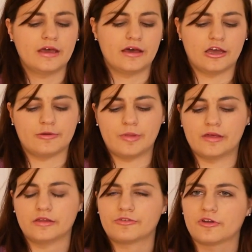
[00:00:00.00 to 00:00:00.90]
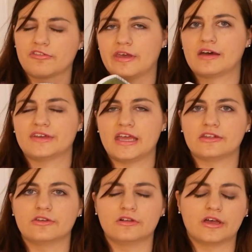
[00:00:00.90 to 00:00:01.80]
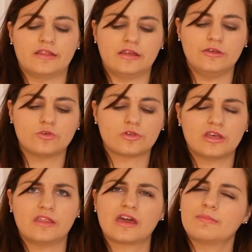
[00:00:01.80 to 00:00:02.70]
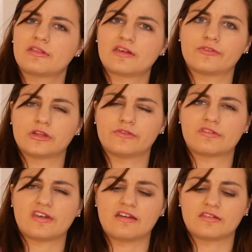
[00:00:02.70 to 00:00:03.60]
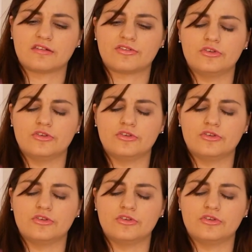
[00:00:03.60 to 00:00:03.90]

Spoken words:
And then of course they have a handle, and they come in several different sizes.